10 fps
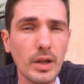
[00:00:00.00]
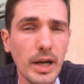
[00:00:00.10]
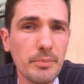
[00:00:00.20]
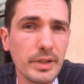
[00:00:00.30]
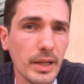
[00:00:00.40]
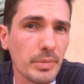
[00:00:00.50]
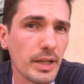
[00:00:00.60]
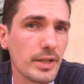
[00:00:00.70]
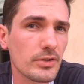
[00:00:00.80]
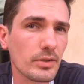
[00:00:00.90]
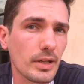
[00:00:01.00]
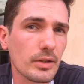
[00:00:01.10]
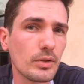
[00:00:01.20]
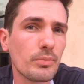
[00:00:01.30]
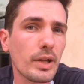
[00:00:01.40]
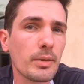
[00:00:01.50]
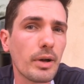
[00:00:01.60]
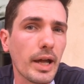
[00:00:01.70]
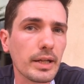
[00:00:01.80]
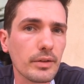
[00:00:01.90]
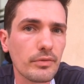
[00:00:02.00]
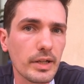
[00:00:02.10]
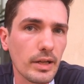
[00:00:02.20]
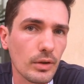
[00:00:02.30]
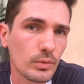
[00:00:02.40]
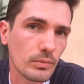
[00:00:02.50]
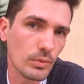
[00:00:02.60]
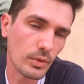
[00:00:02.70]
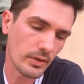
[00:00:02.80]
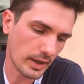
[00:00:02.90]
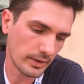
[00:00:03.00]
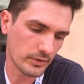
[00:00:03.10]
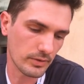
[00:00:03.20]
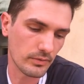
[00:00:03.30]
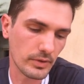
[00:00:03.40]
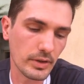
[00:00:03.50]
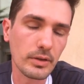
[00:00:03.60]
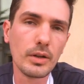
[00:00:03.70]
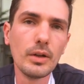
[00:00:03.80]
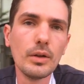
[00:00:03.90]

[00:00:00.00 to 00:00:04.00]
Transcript: iPad application that could play back a video. Well, that's a very